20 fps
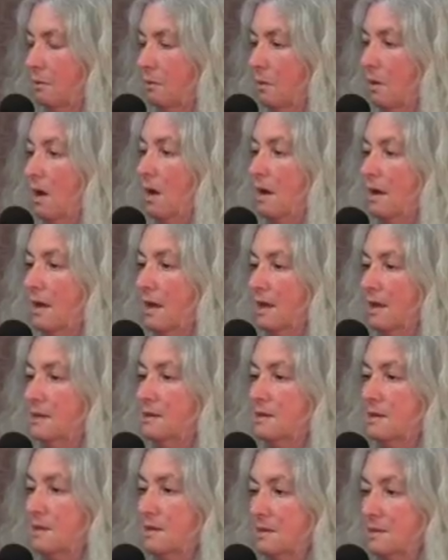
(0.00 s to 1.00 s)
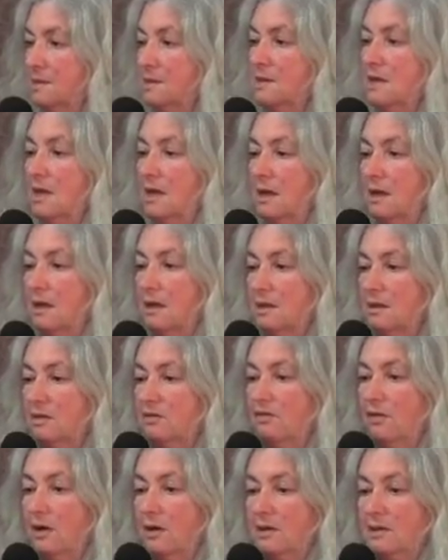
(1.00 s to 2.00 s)
wrong end of the stick
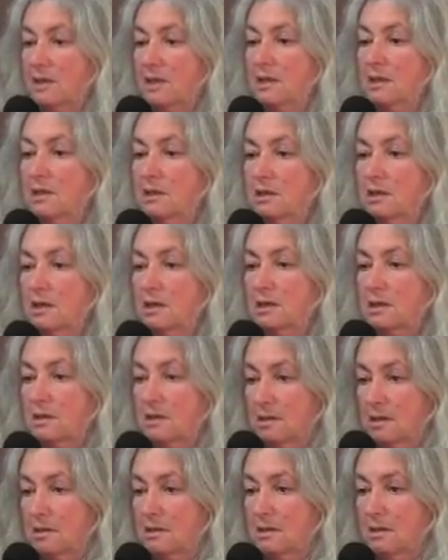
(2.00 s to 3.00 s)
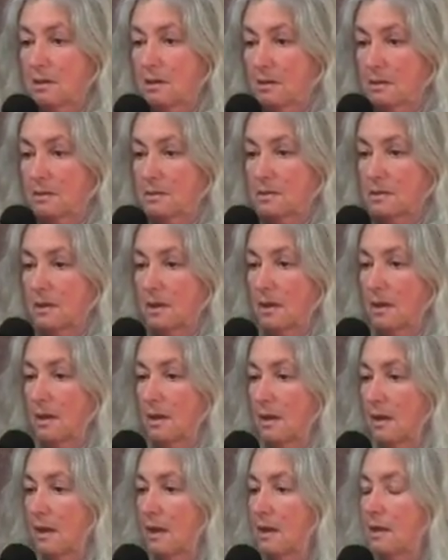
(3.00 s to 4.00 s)
as far as injustice goes,
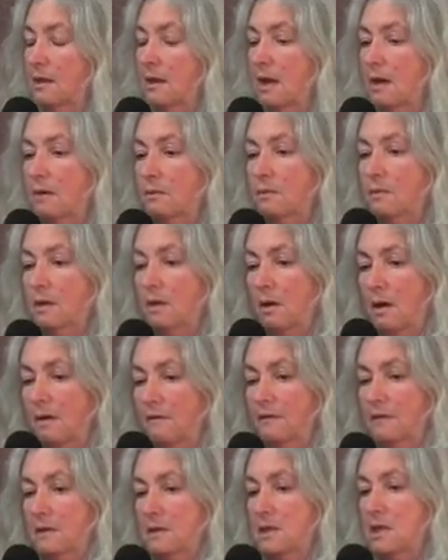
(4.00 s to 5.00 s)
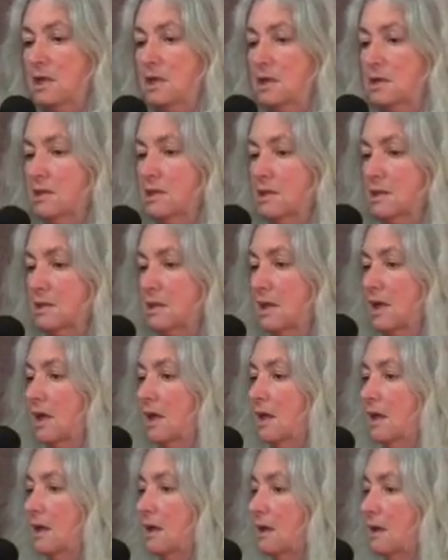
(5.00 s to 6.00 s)
and that we often need to
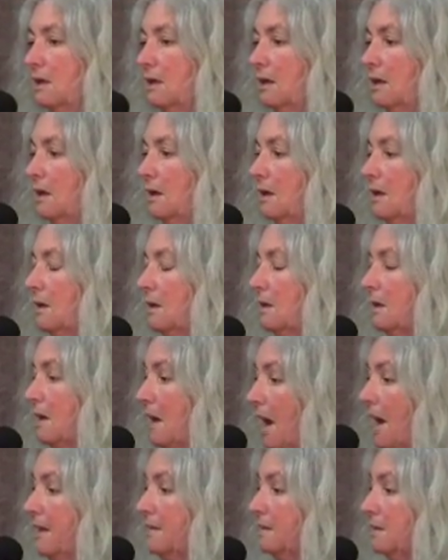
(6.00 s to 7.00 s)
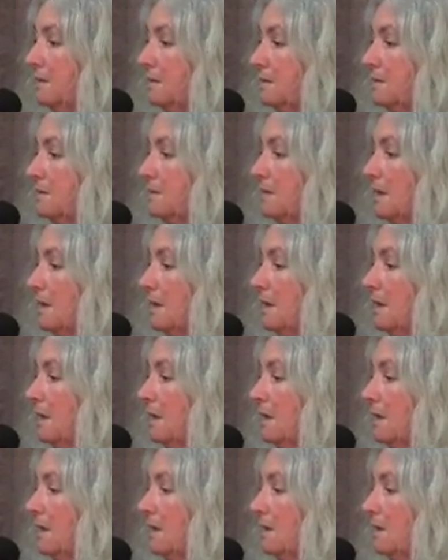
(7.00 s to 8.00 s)
take guidance
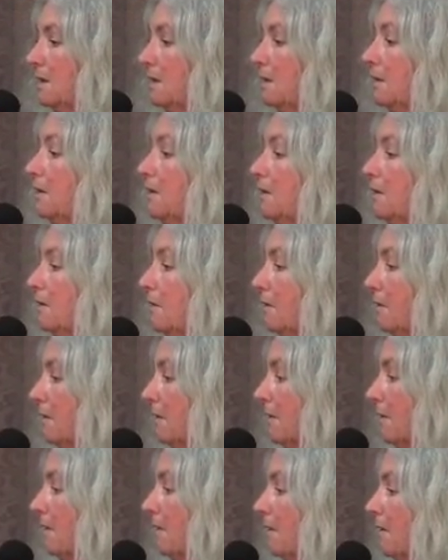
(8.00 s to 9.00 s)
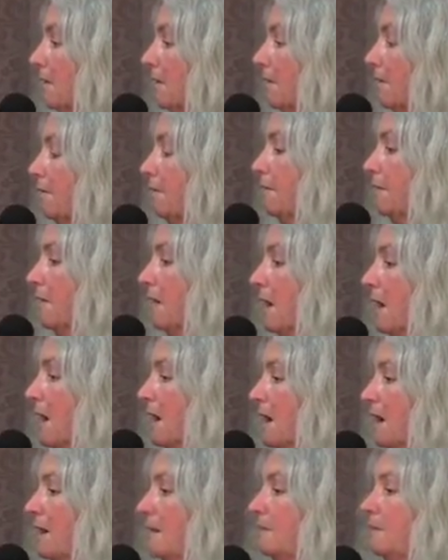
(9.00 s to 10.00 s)
and learn
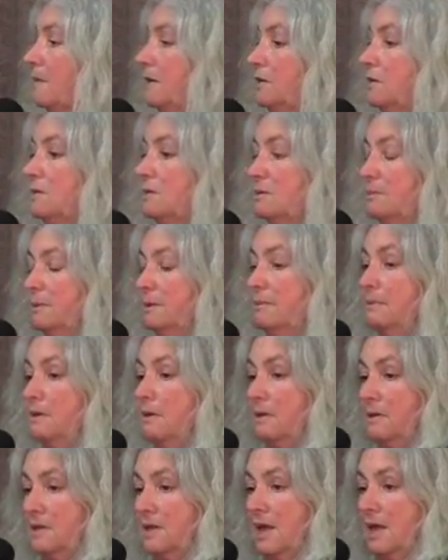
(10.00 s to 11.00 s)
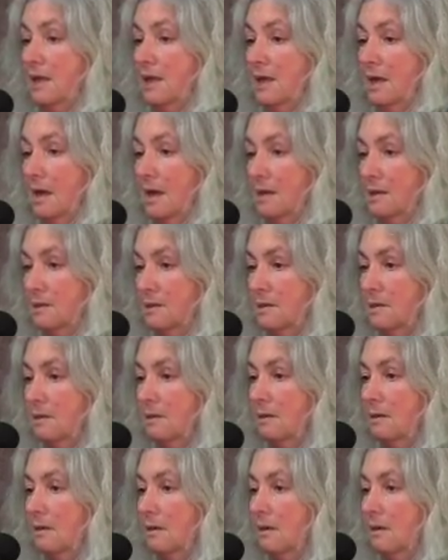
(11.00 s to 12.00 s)
from what those people are telling
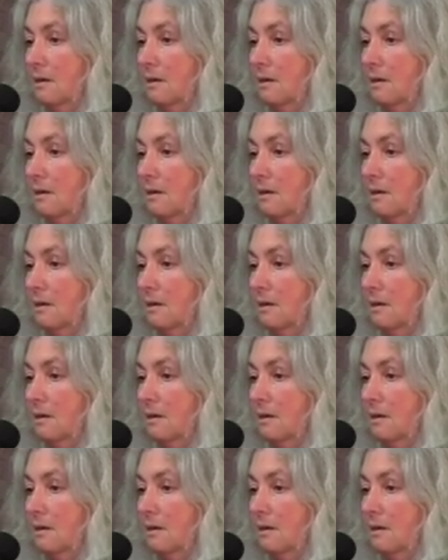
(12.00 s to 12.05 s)
us.